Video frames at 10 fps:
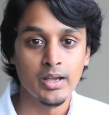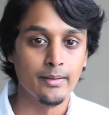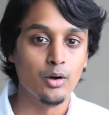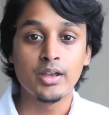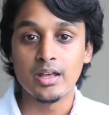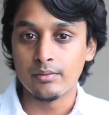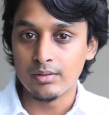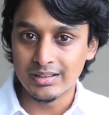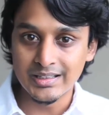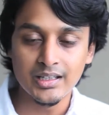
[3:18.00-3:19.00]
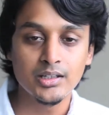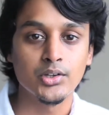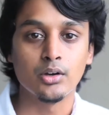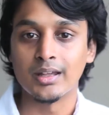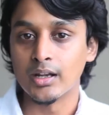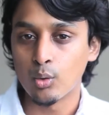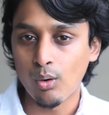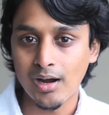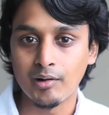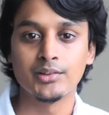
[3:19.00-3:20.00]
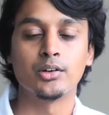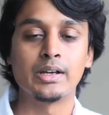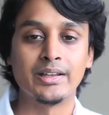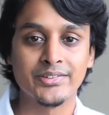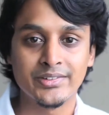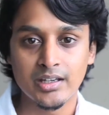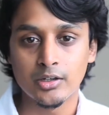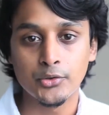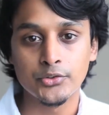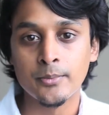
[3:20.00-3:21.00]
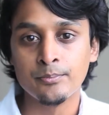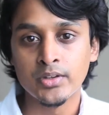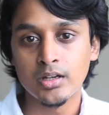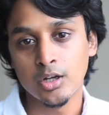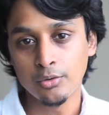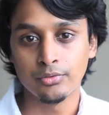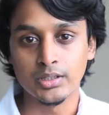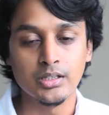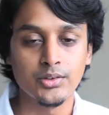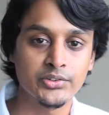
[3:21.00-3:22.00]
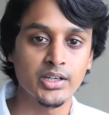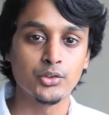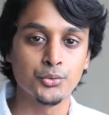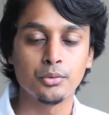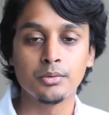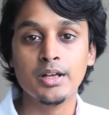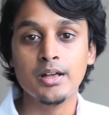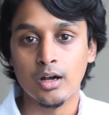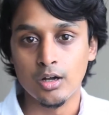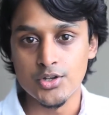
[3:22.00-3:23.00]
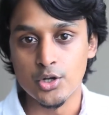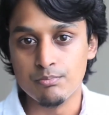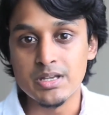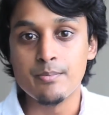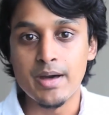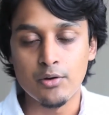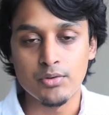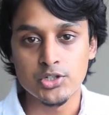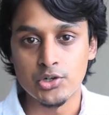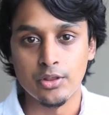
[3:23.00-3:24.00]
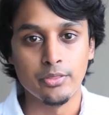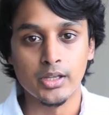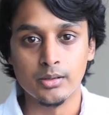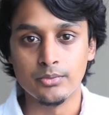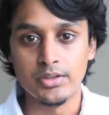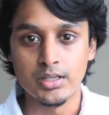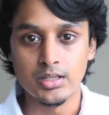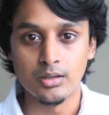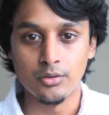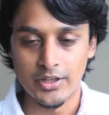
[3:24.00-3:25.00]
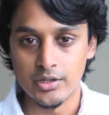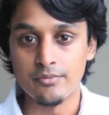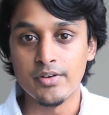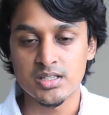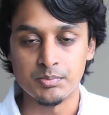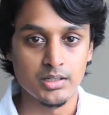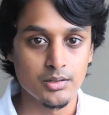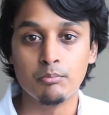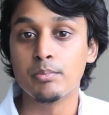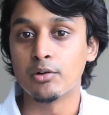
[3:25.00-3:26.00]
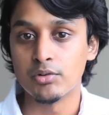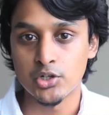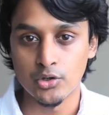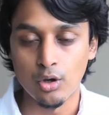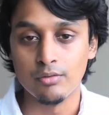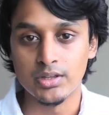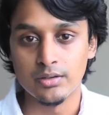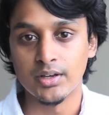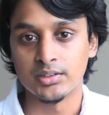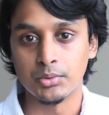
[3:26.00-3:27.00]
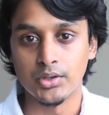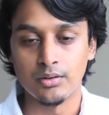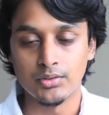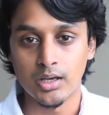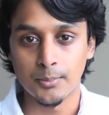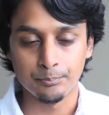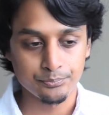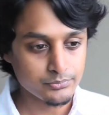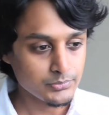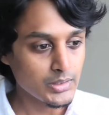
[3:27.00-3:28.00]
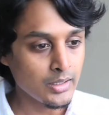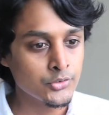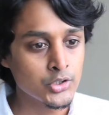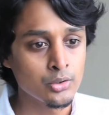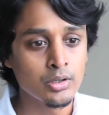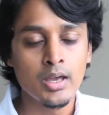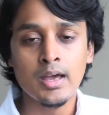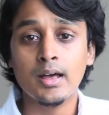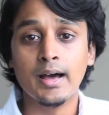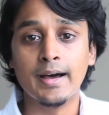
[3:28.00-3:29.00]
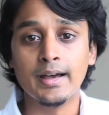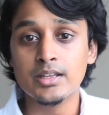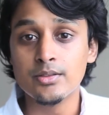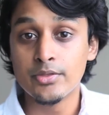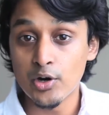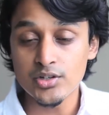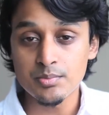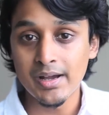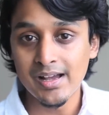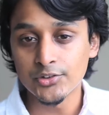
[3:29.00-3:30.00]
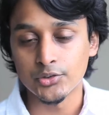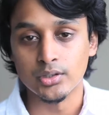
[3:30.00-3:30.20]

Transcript: And I'll get leads, I'll get inquiries, I'll get sales, and hopefully the sales will be a better return than the investment, a better return over the investment that I've done. So there's my answer.